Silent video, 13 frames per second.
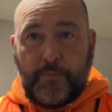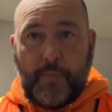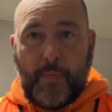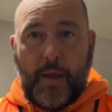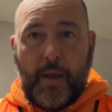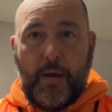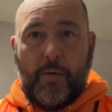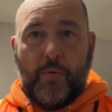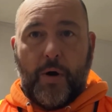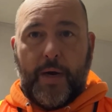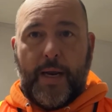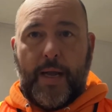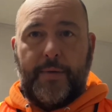
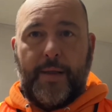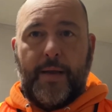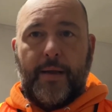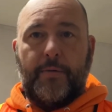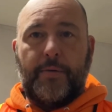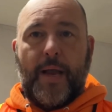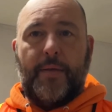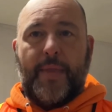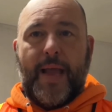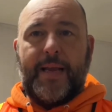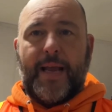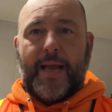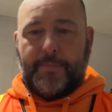working on that around
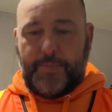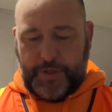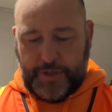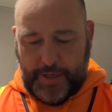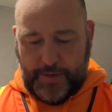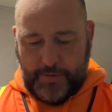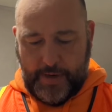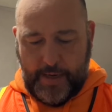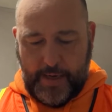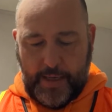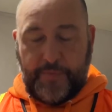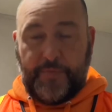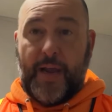that kind of machinery,
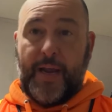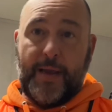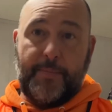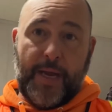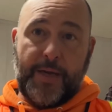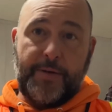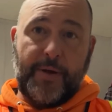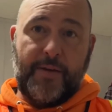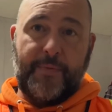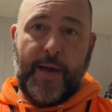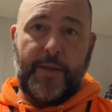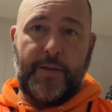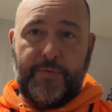and if I am, I do have
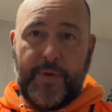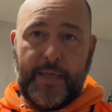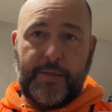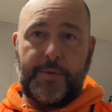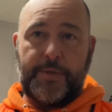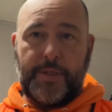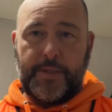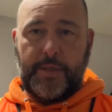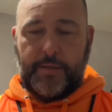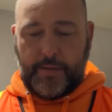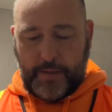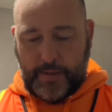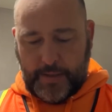my other vest, which is
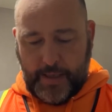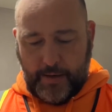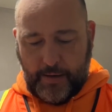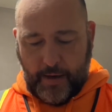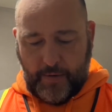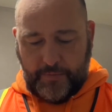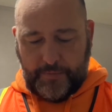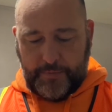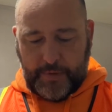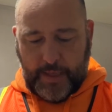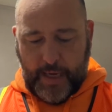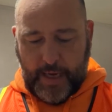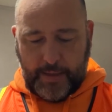the tear off
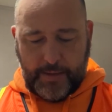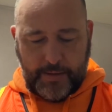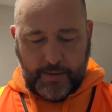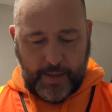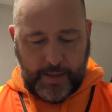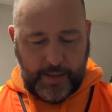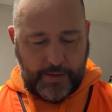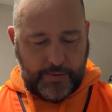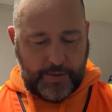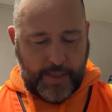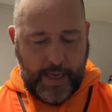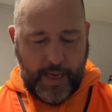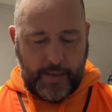kind, so I can use
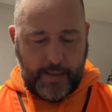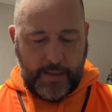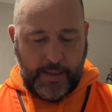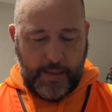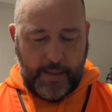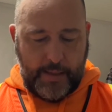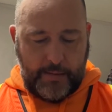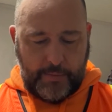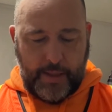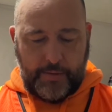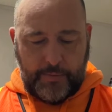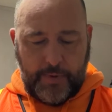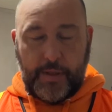that.
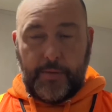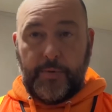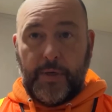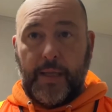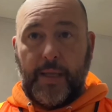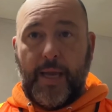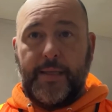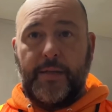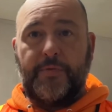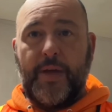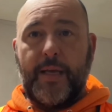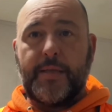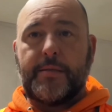But really like the
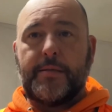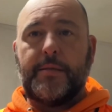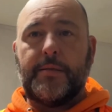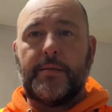vest.